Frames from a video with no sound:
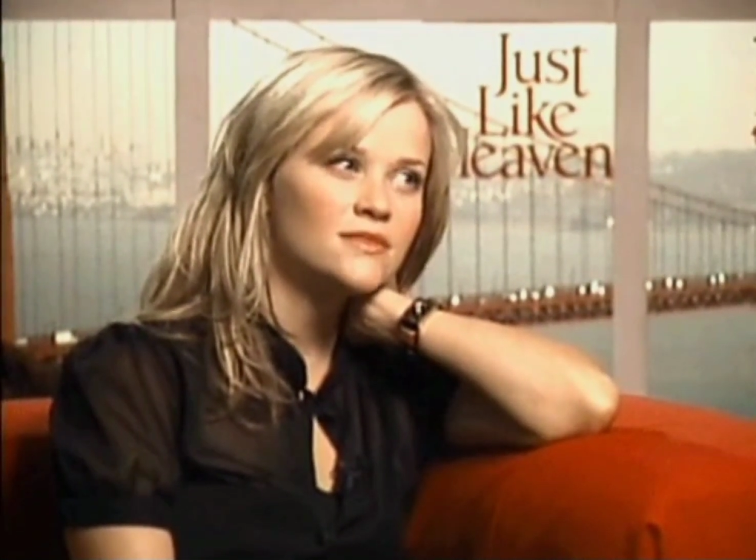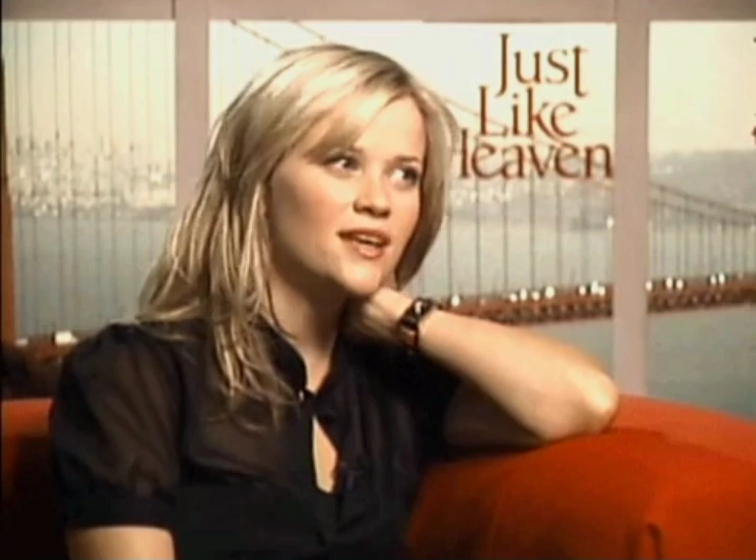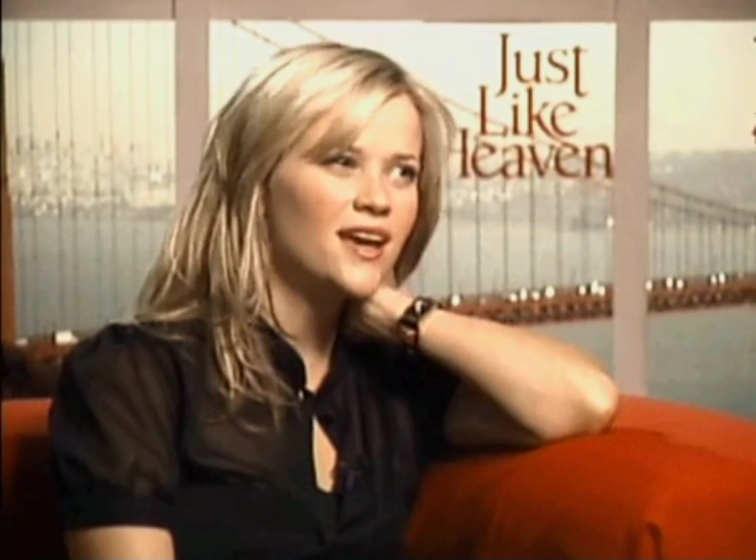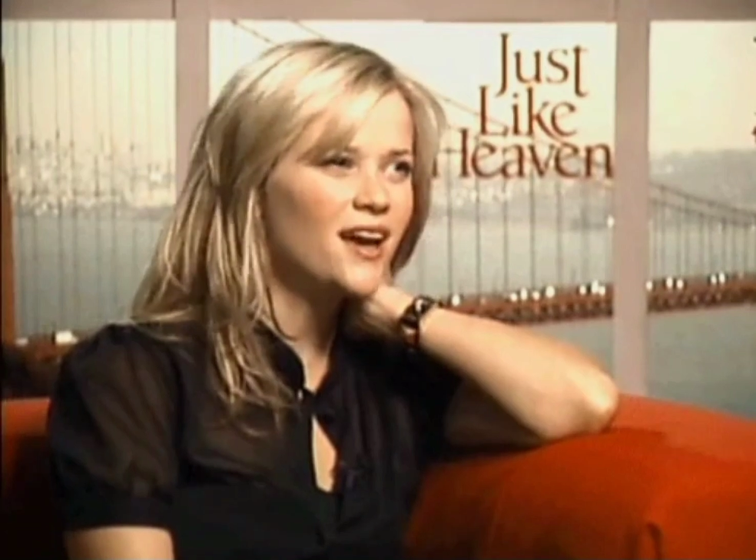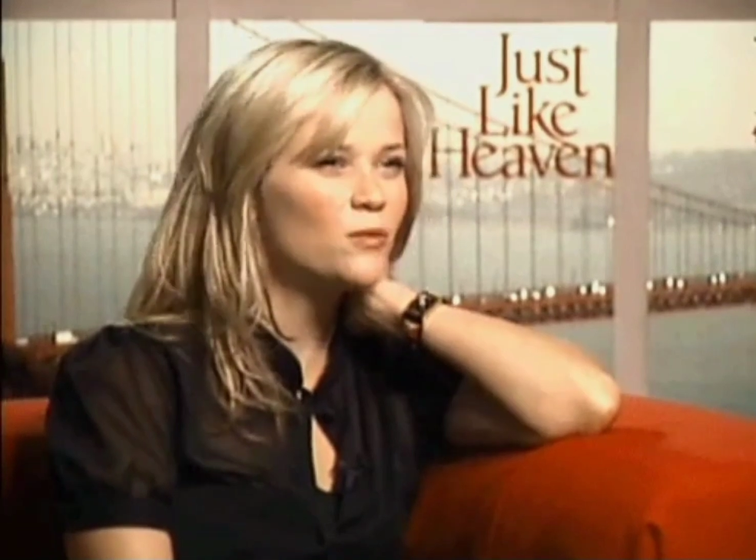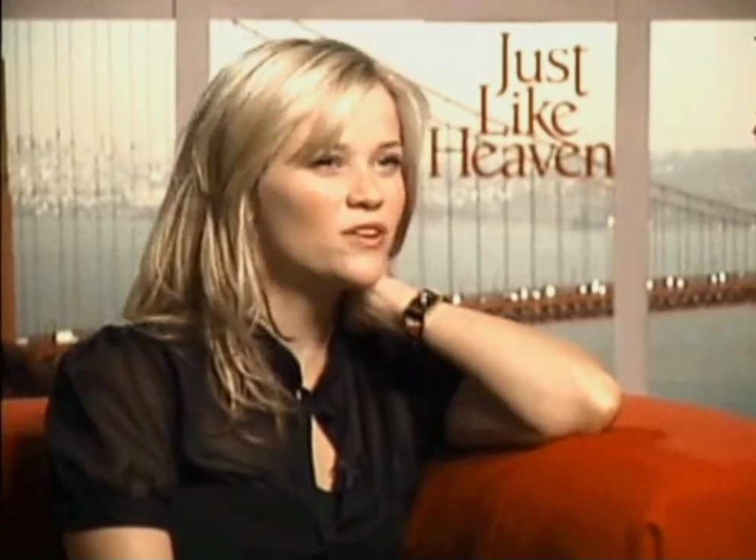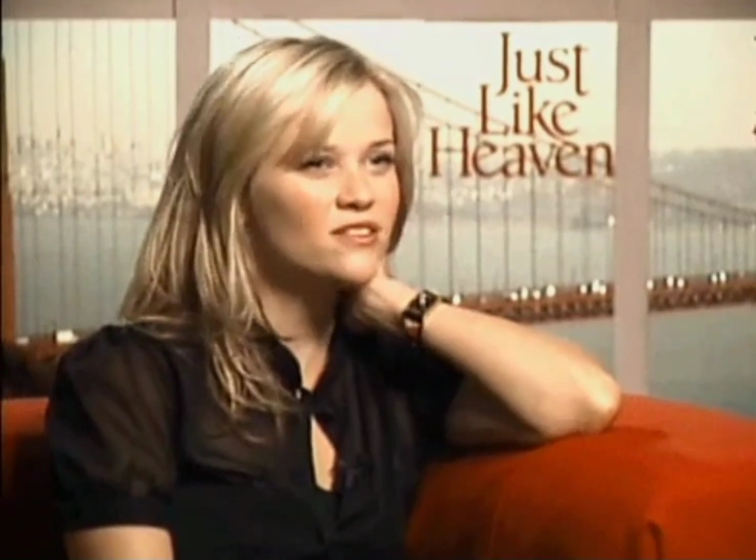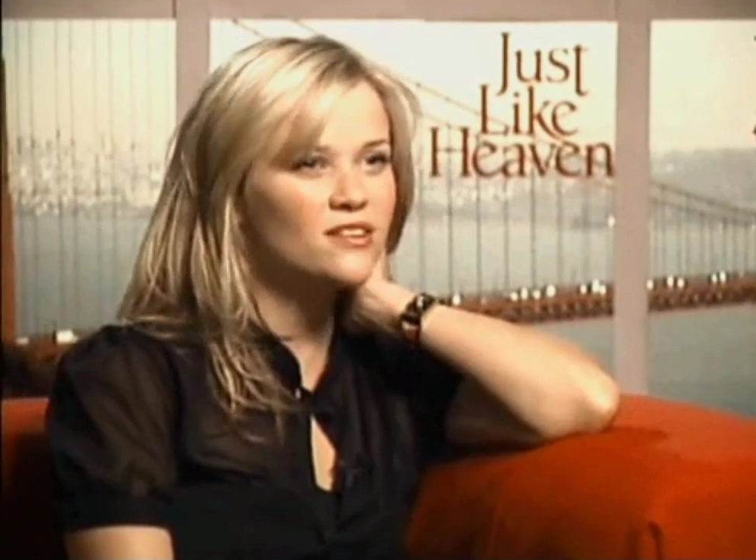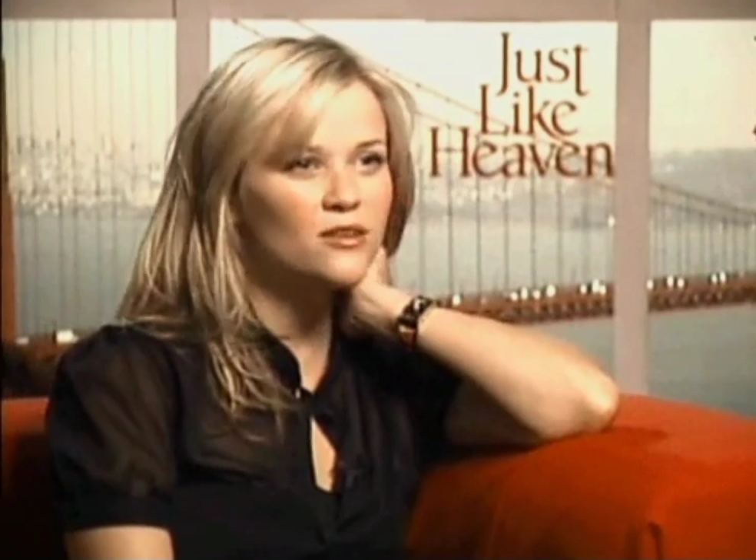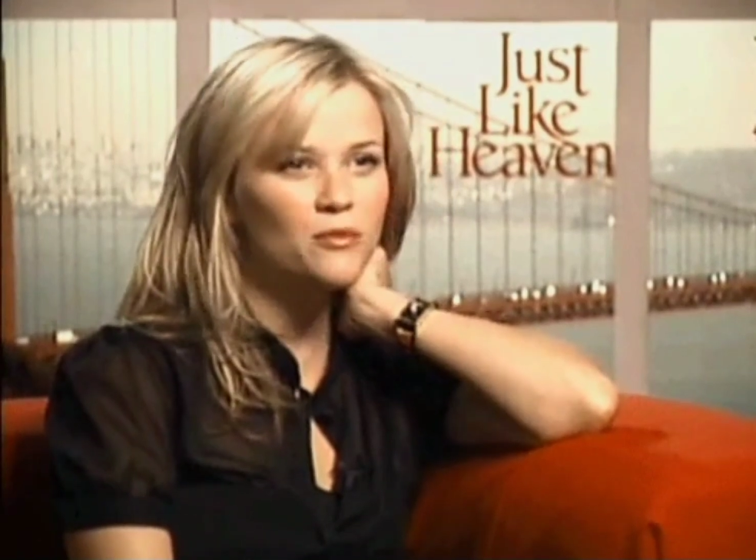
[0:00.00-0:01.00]
Yeah, and we
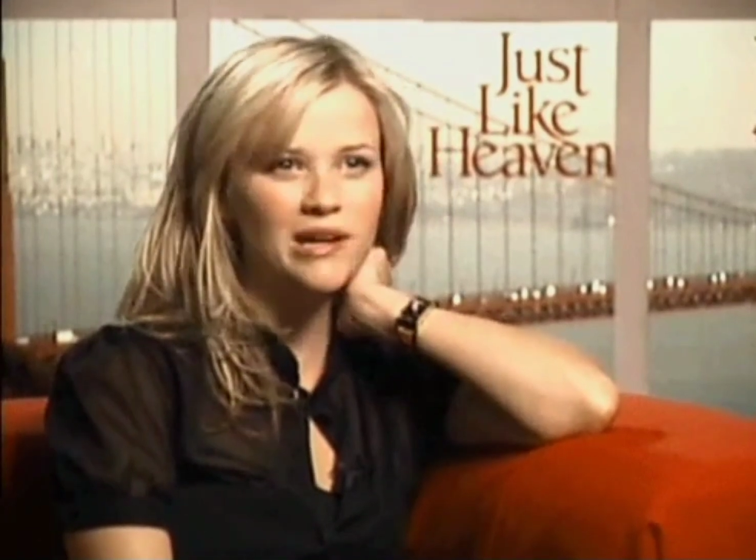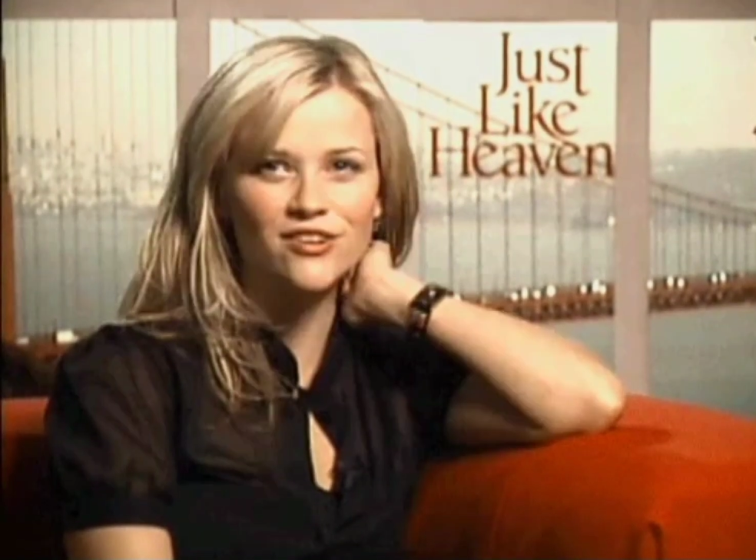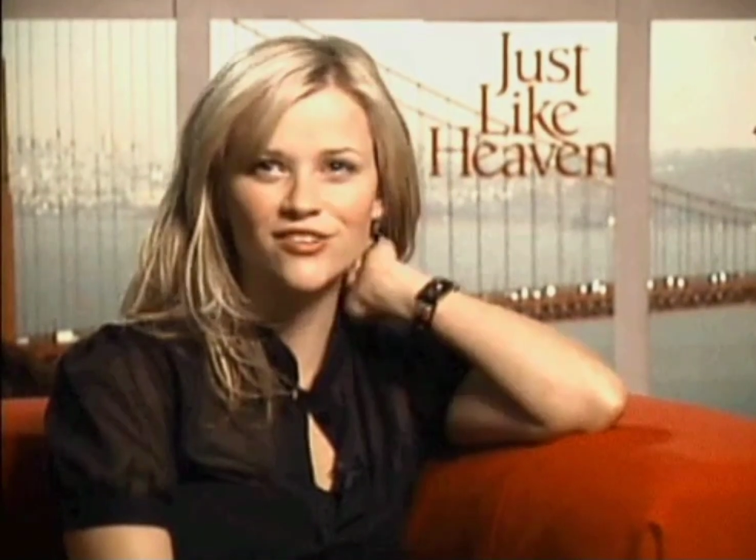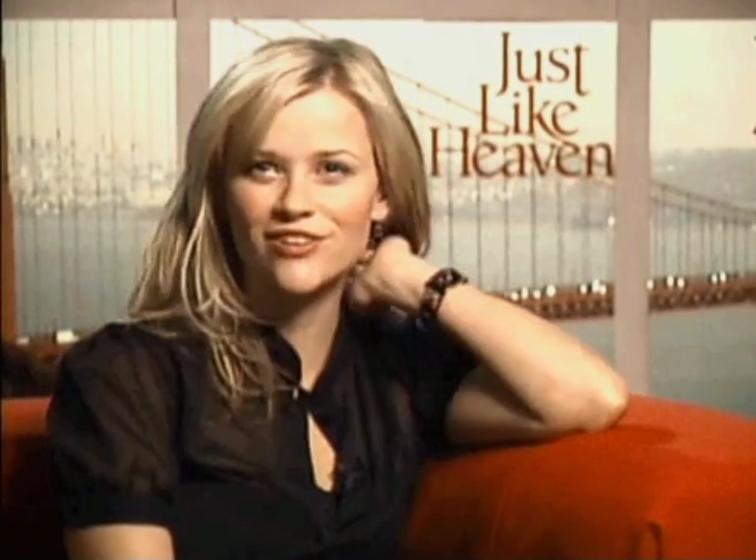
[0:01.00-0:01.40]
still managed